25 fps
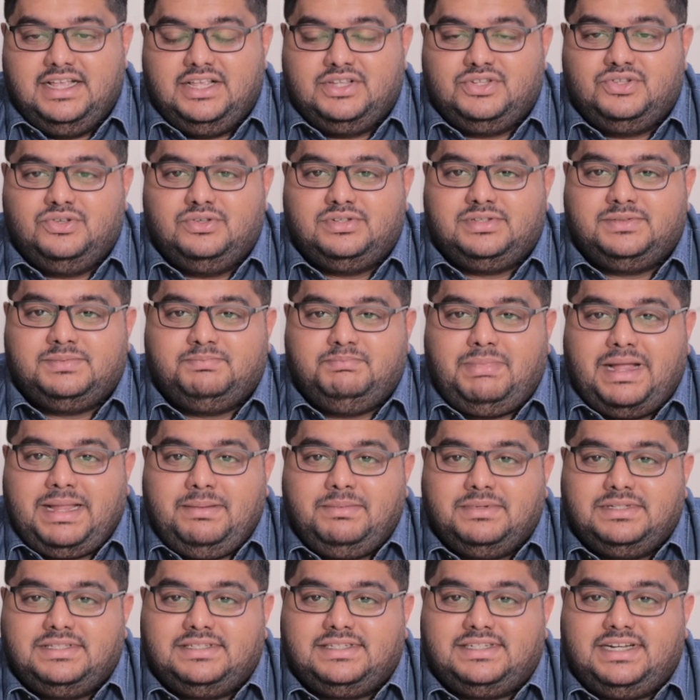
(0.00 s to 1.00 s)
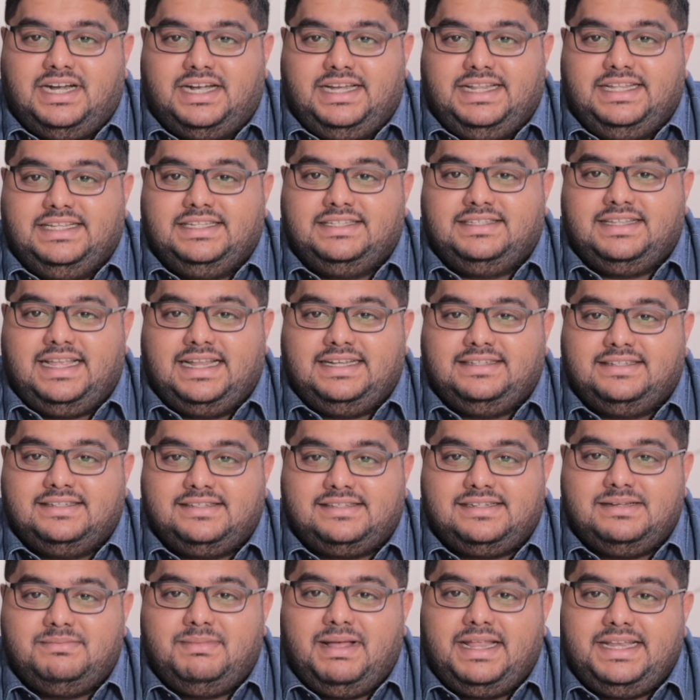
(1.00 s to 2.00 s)
So Bible studies and
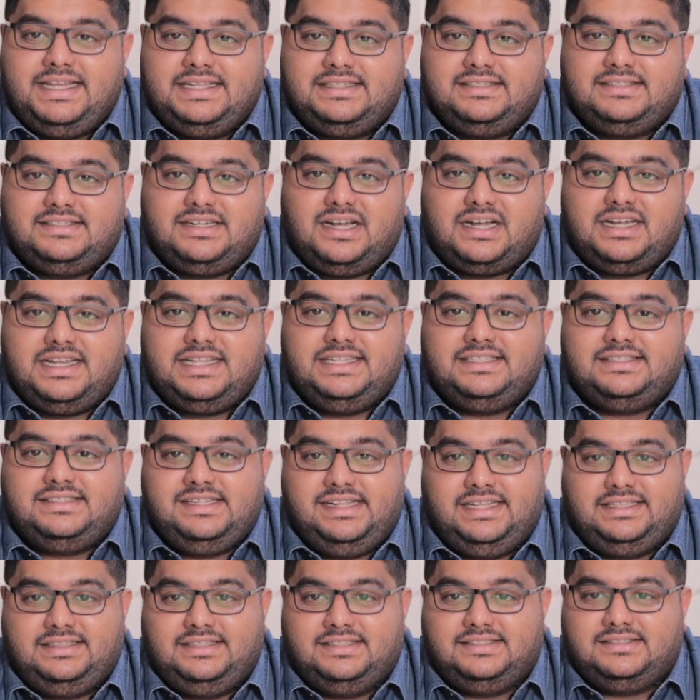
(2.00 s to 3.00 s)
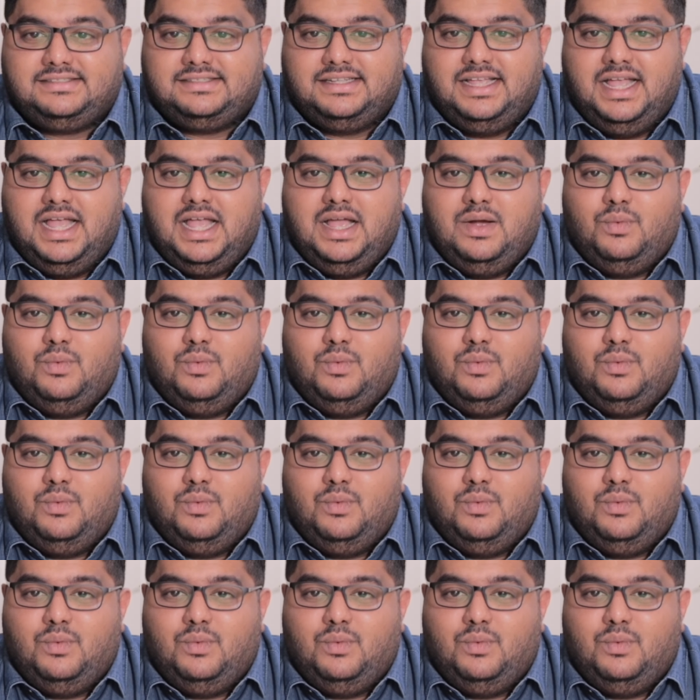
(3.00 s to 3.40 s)
systematic studies like this